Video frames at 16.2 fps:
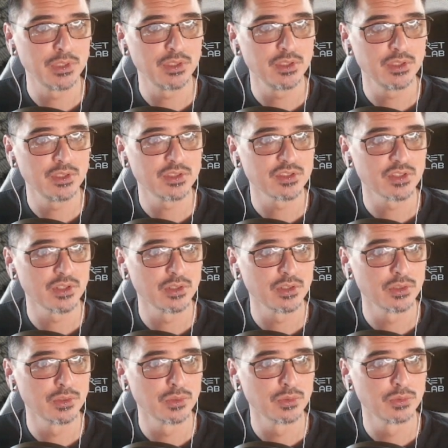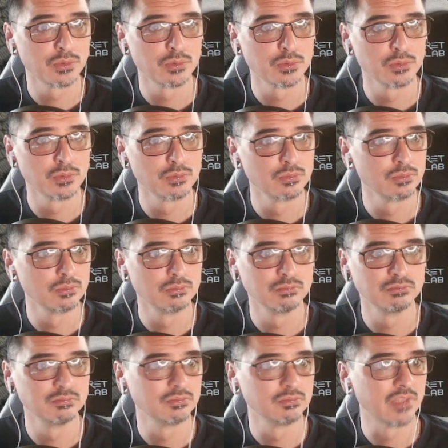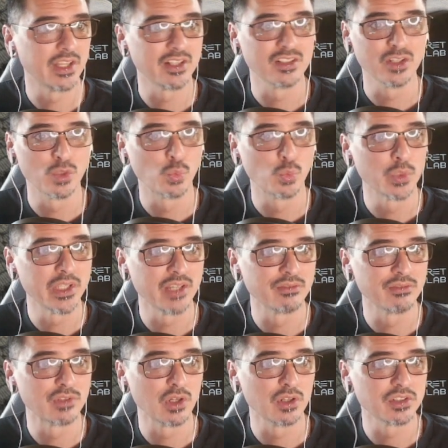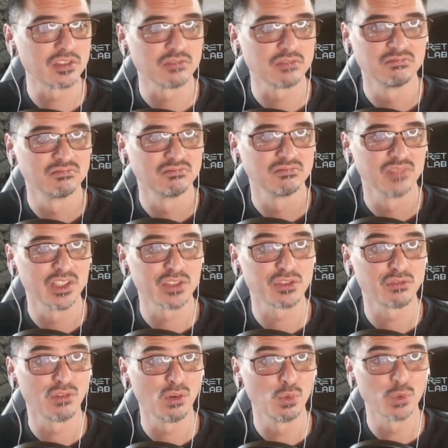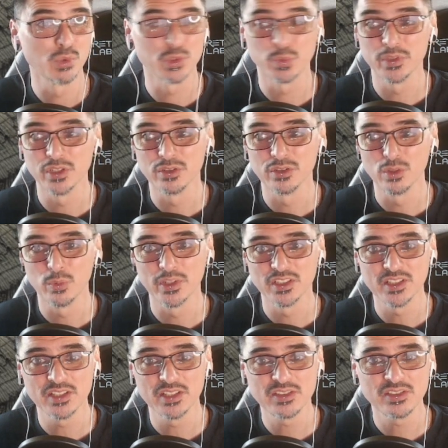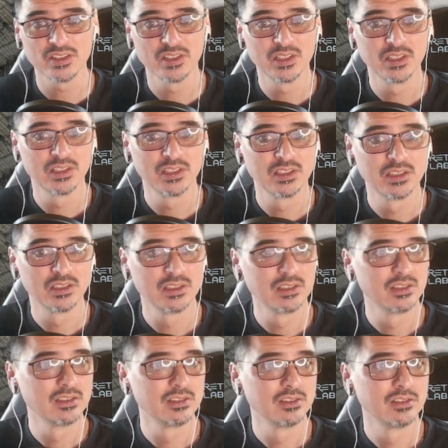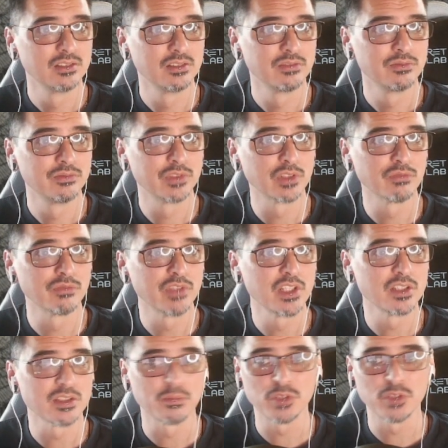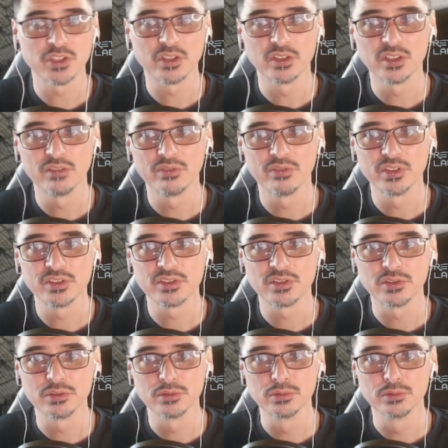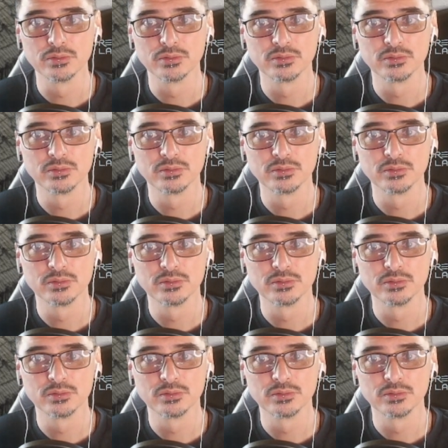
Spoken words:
So, I don't know, we have got a scroll which we don't know what it does. For convenience, I'm just going to give this to